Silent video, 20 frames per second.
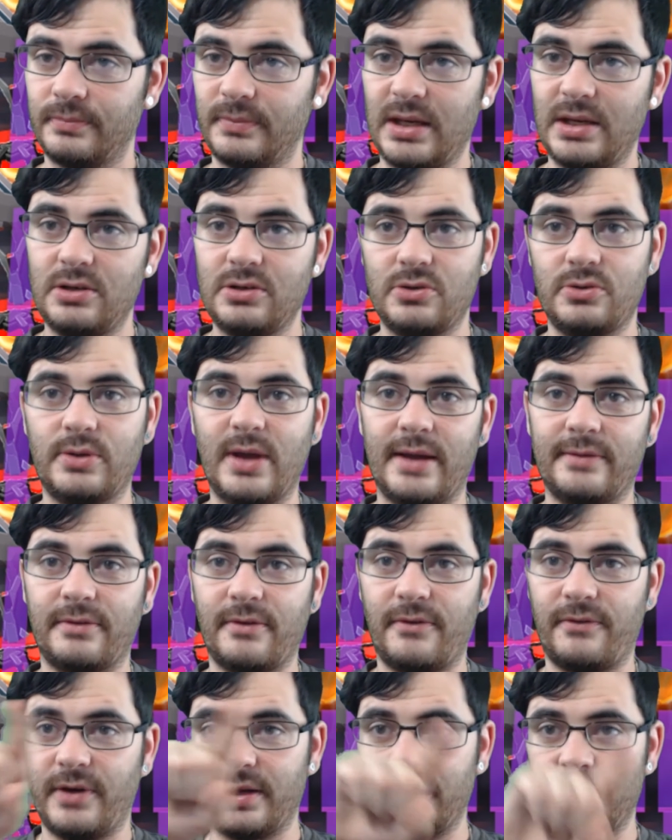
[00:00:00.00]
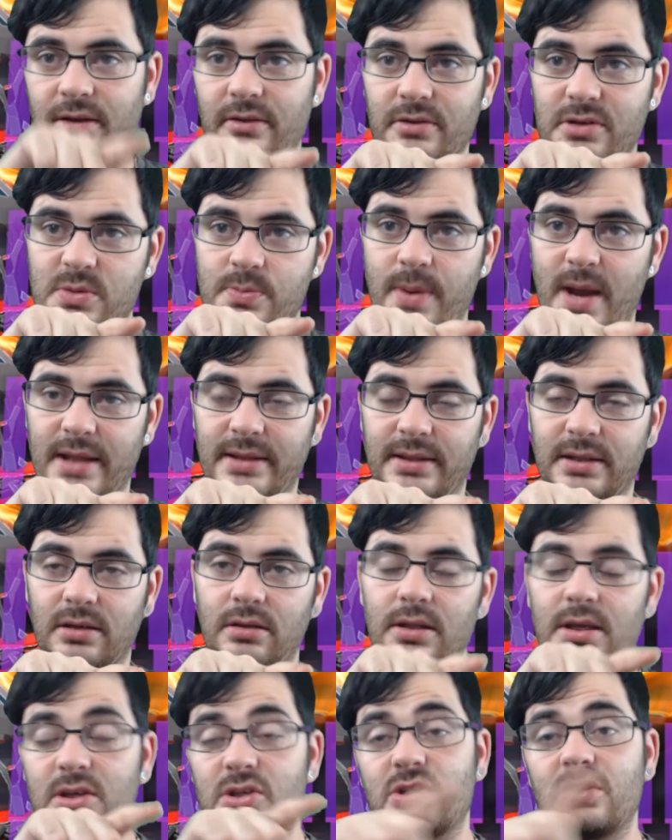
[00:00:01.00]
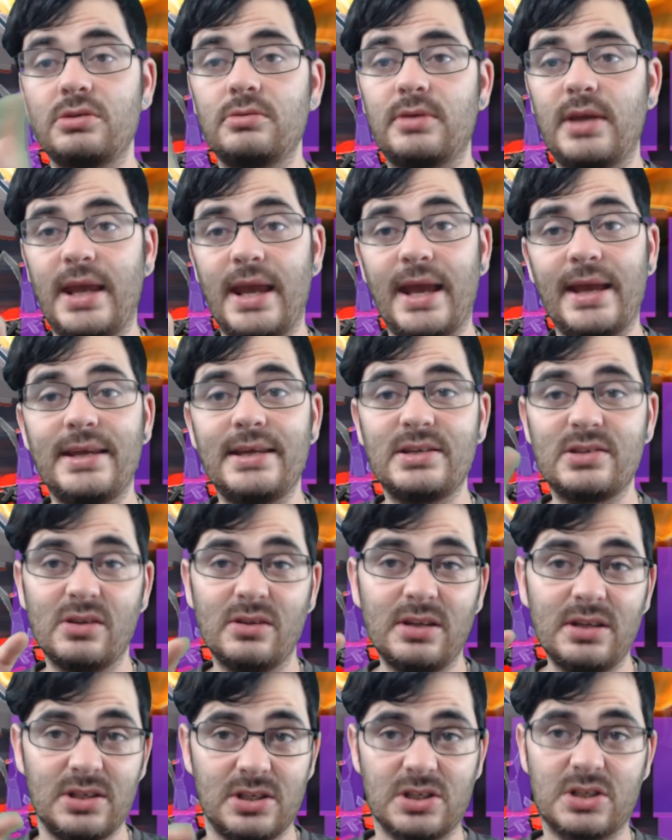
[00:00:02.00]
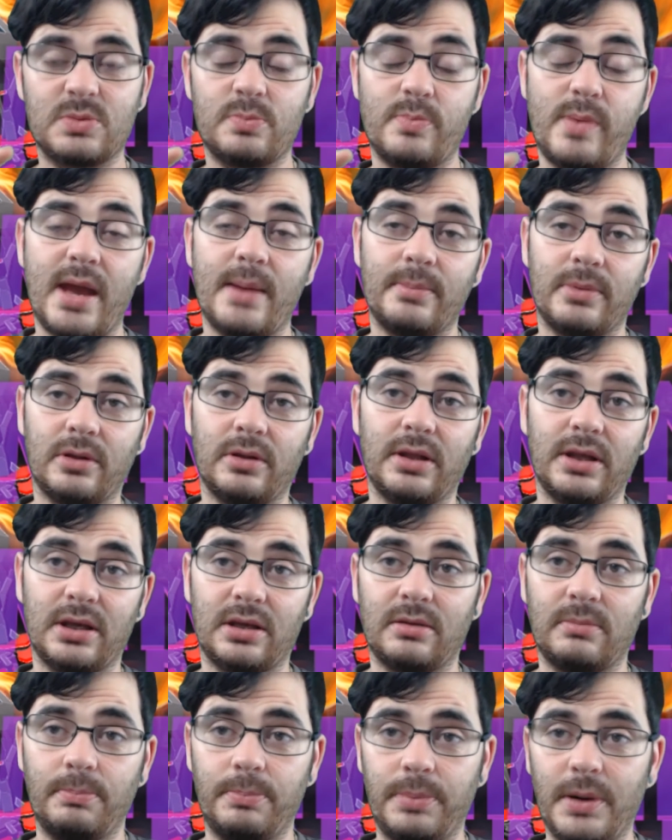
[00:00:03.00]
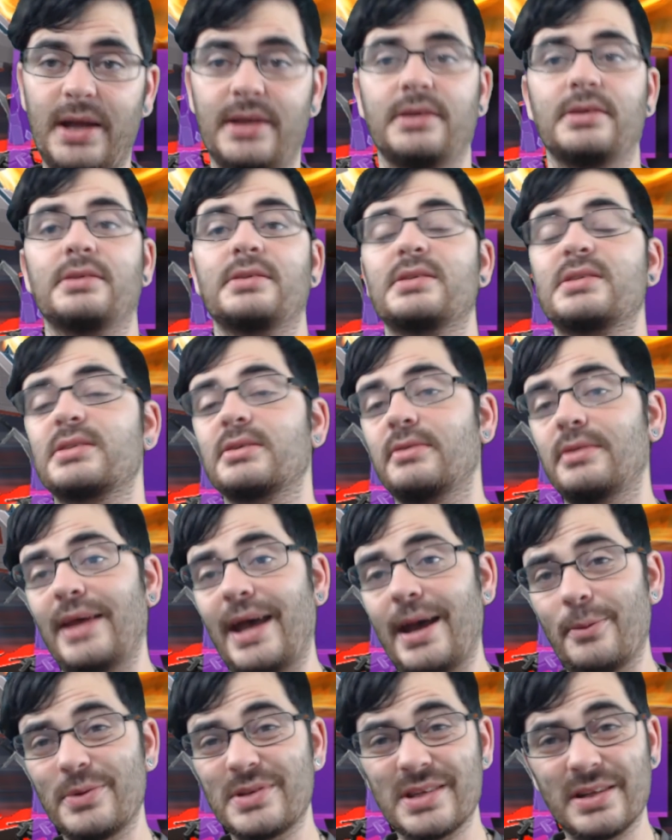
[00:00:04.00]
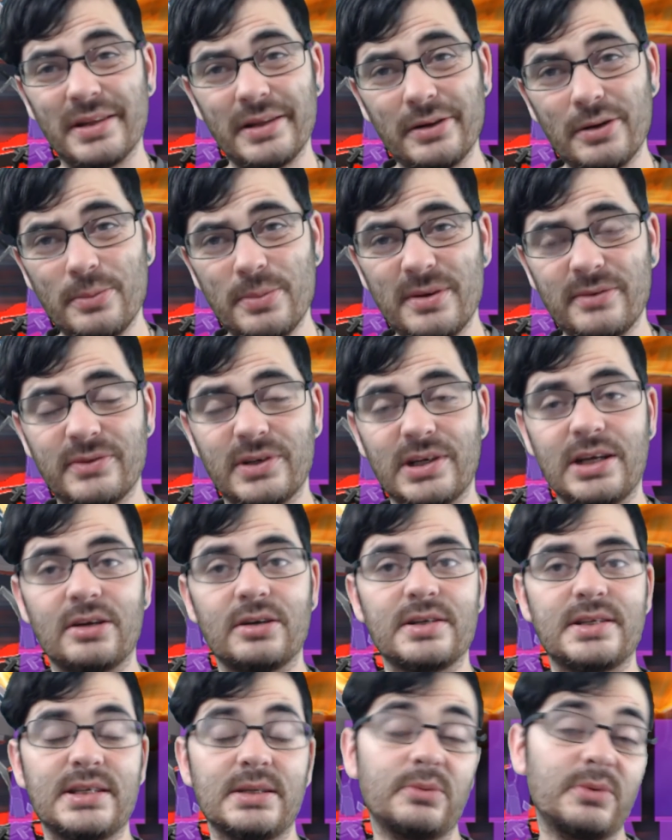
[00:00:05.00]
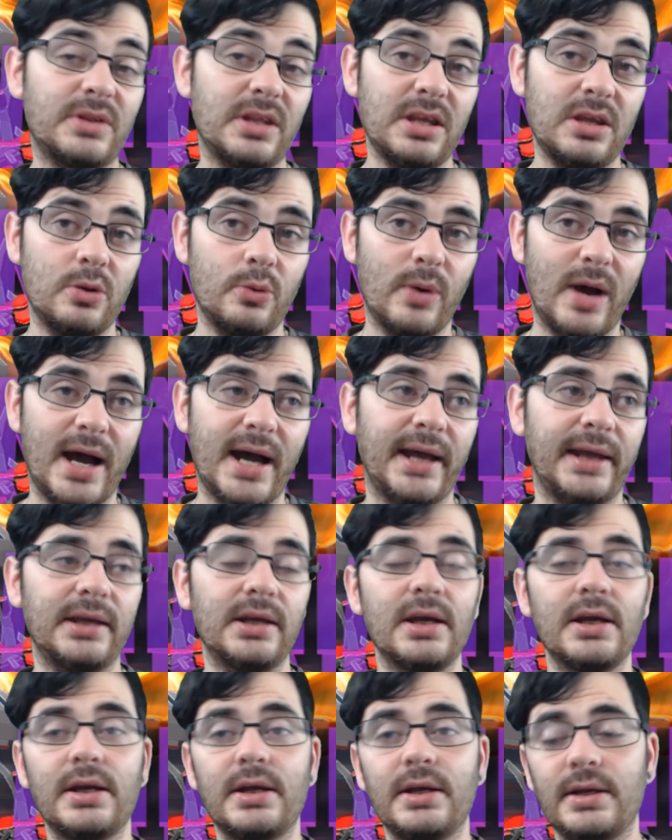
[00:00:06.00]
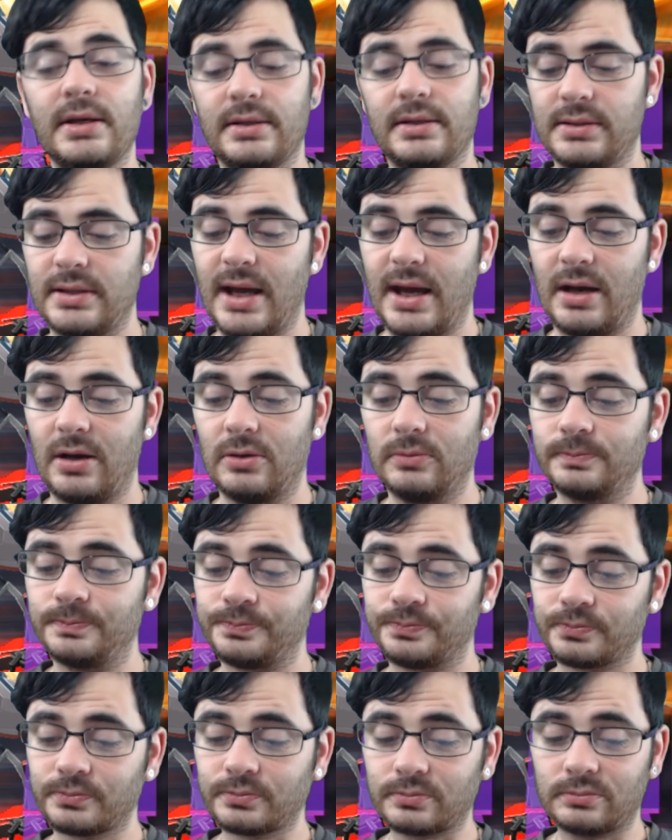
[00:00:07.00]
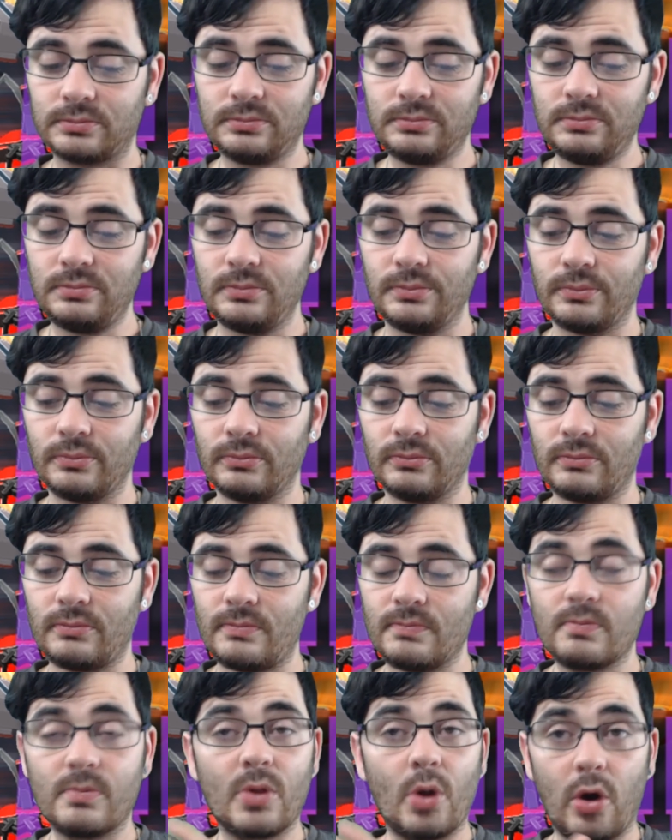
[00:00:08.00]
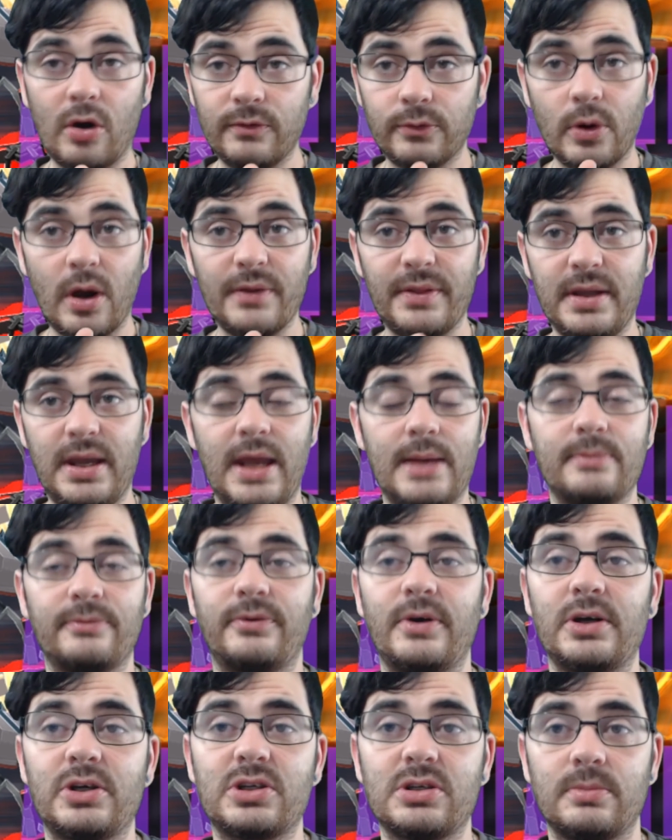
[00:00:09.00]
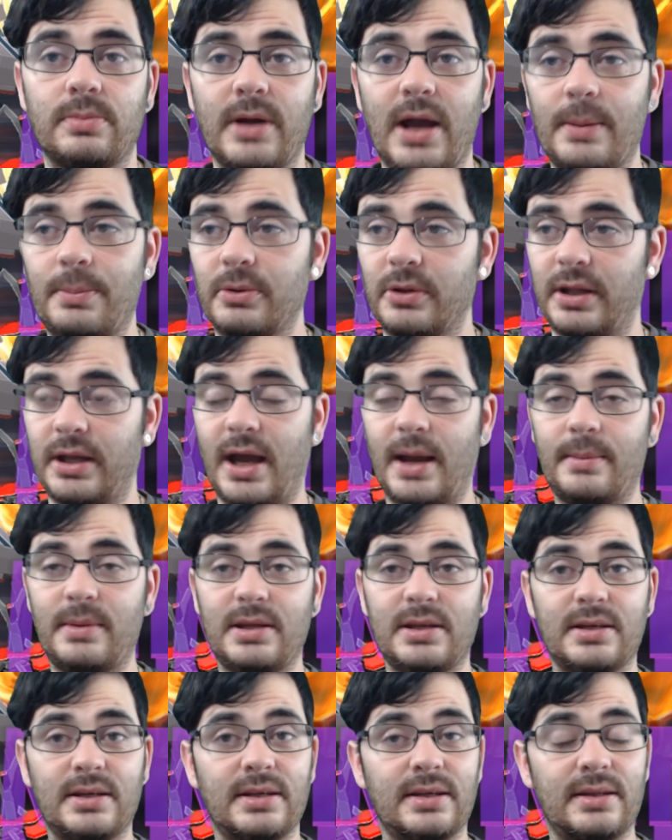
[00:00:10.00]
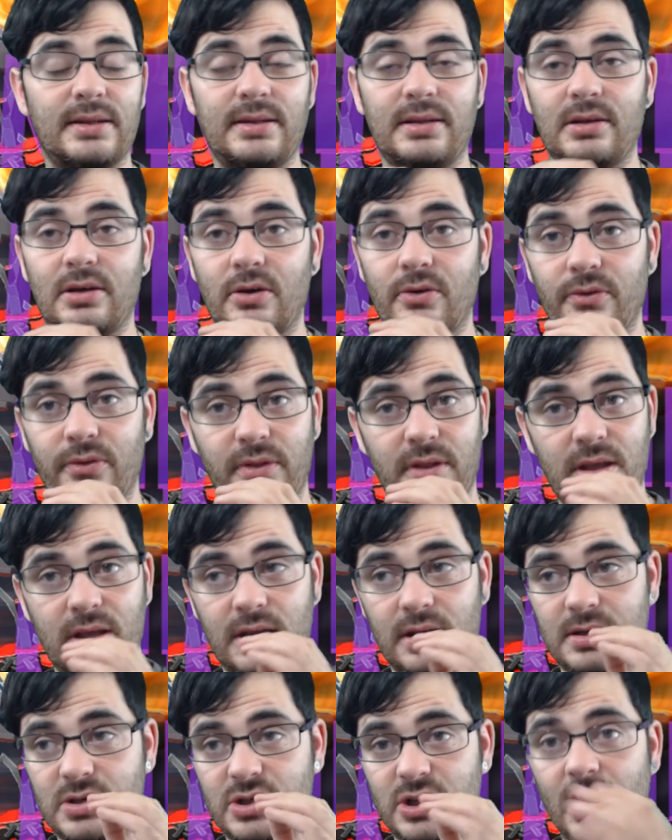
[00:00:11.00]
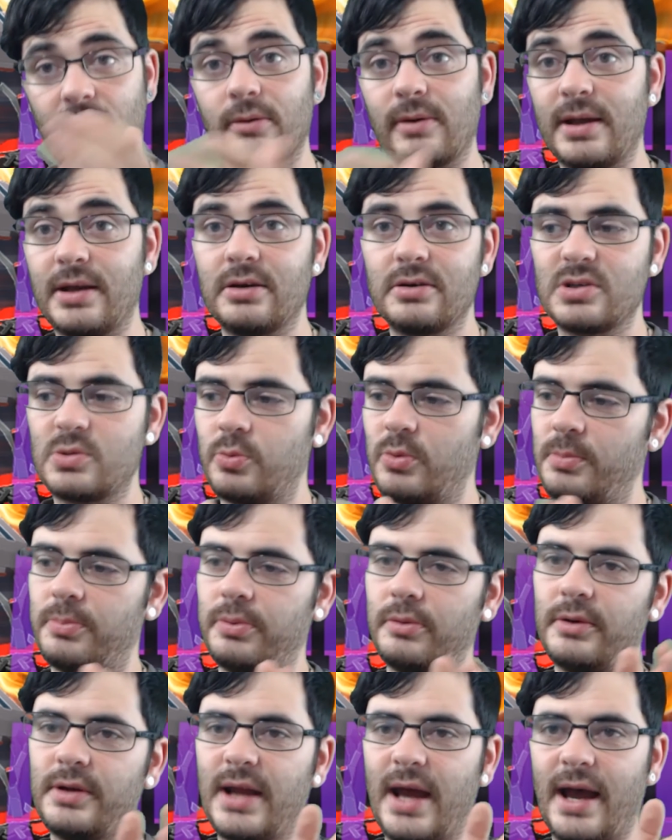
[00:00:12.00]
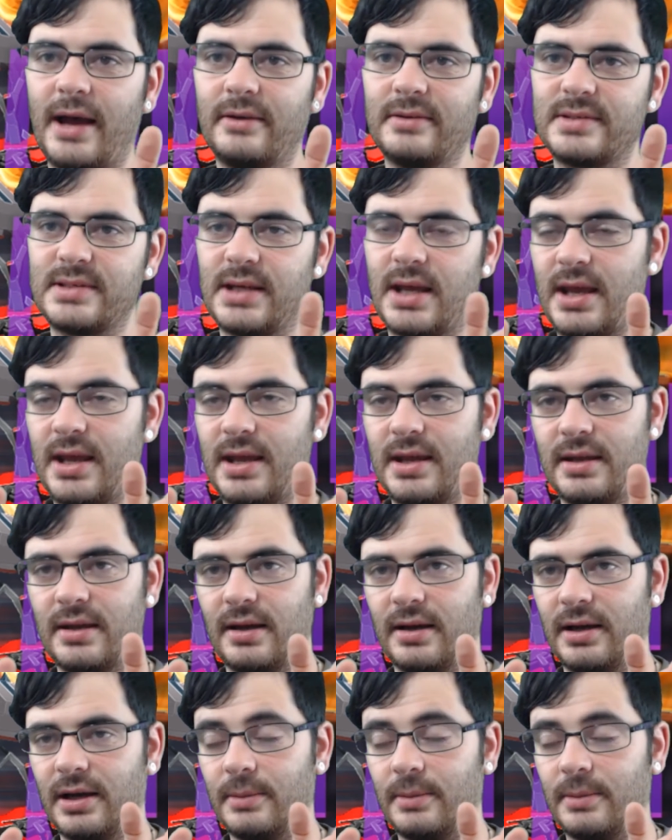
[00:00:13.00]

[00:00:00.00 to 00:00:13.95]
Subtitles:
then you just have to find another spot to click, so you can't easily just spam click buttons. So that was a little bit of an irritant with the UI. Now, overall, the game functioned properly. I mean, you know, the generators would put out a,